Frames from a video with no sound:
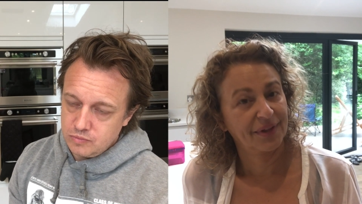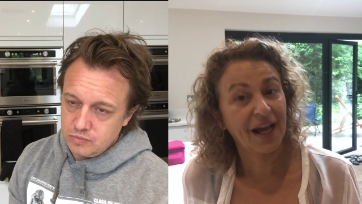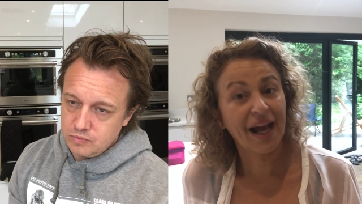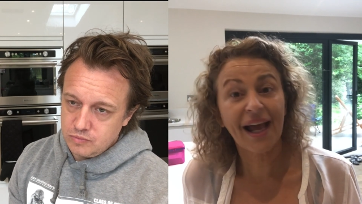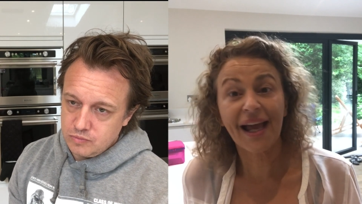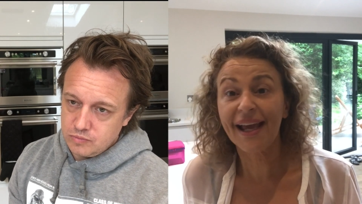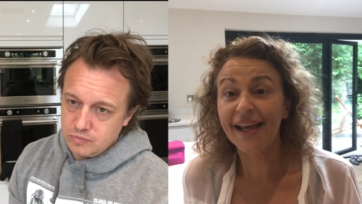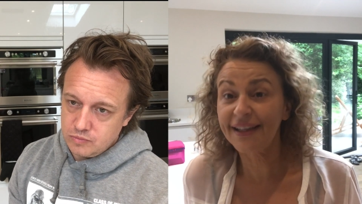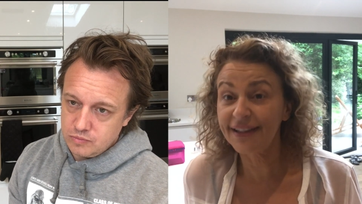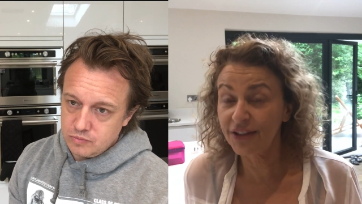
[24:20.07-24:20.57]
Speaker 1: I
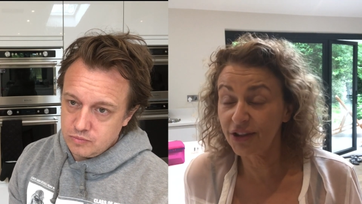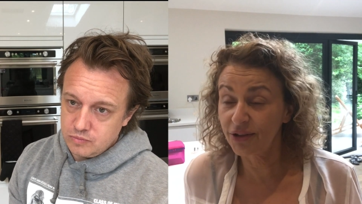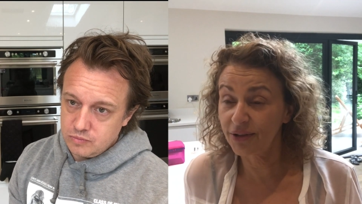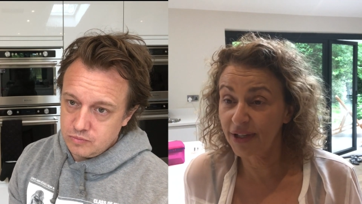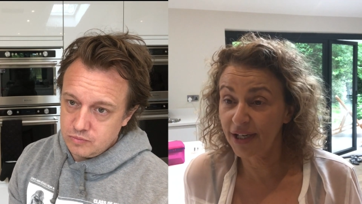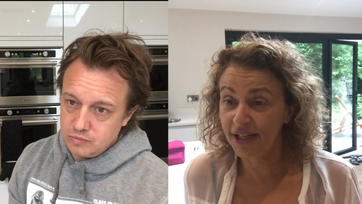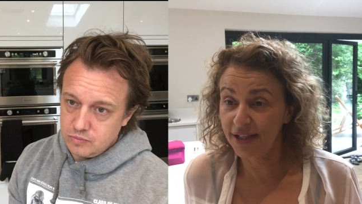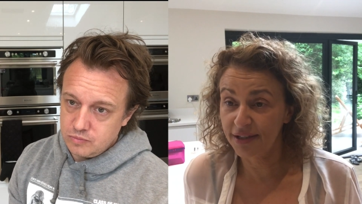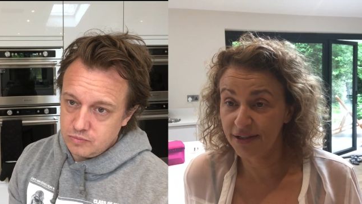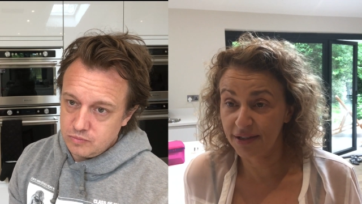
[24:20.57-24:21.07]
hate you
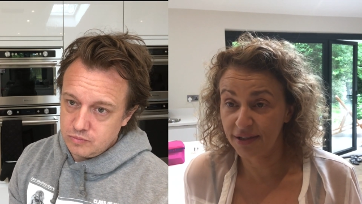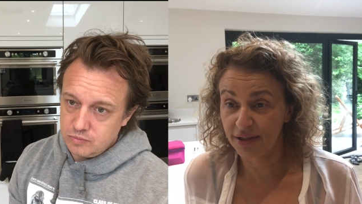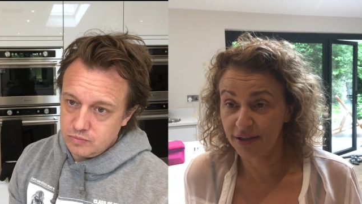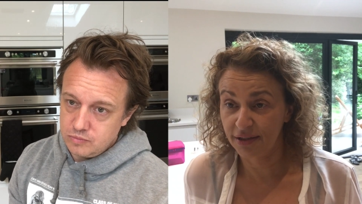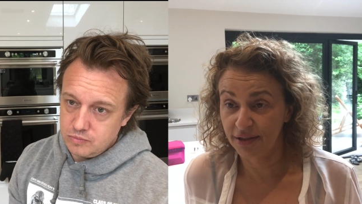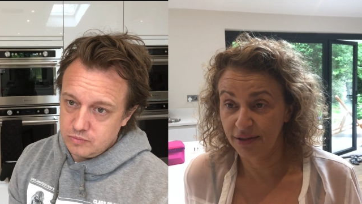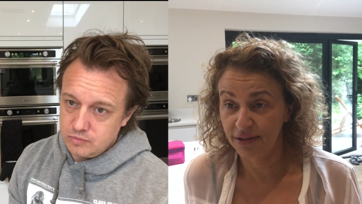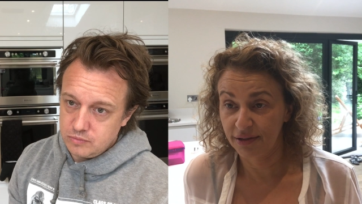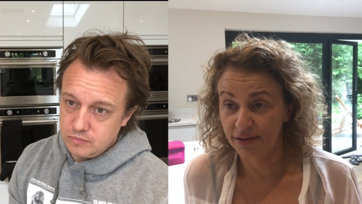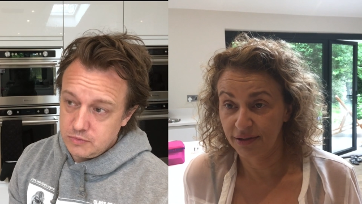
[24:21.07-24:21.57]

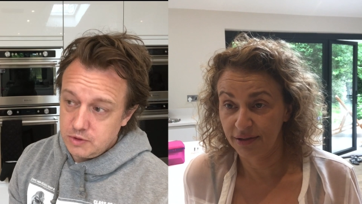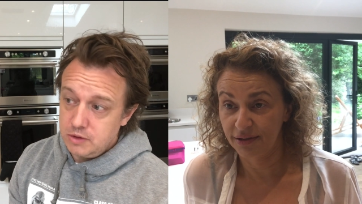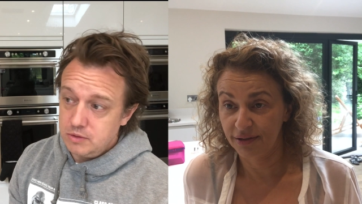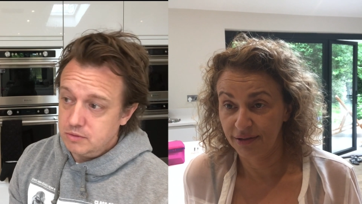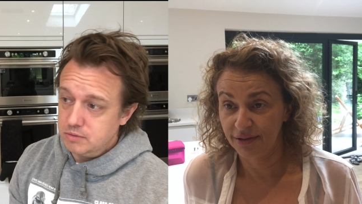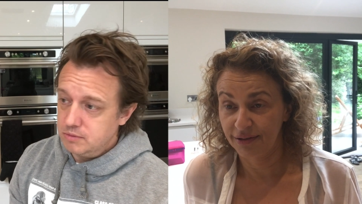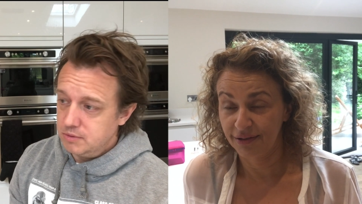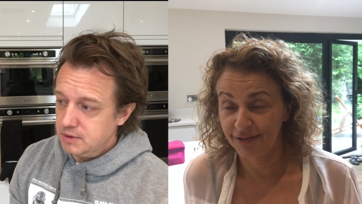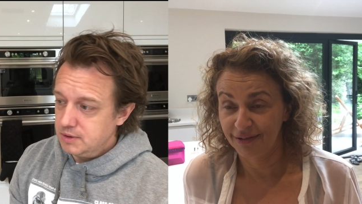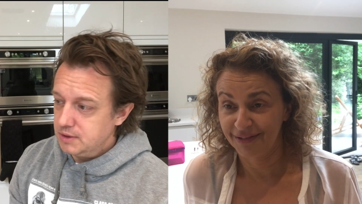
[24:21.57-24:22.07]
less.
Speaker 2: Oh,
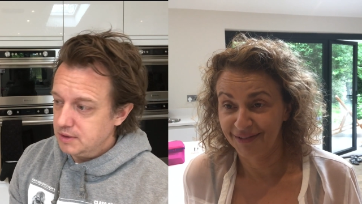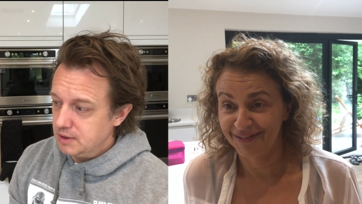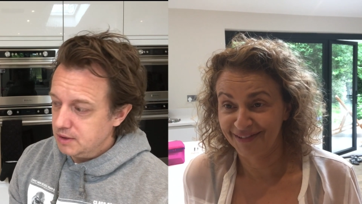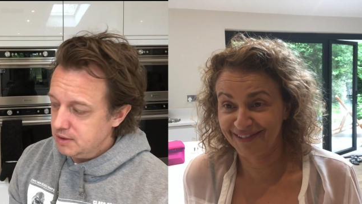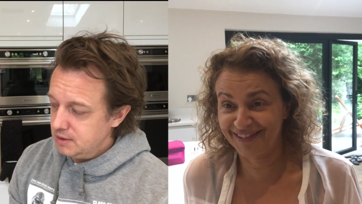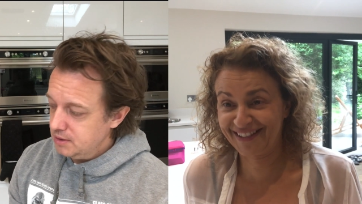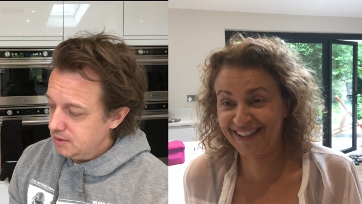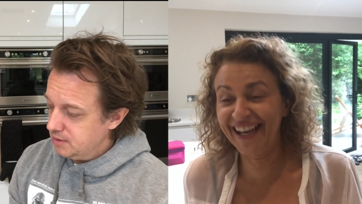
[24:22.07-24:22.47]
that's nice.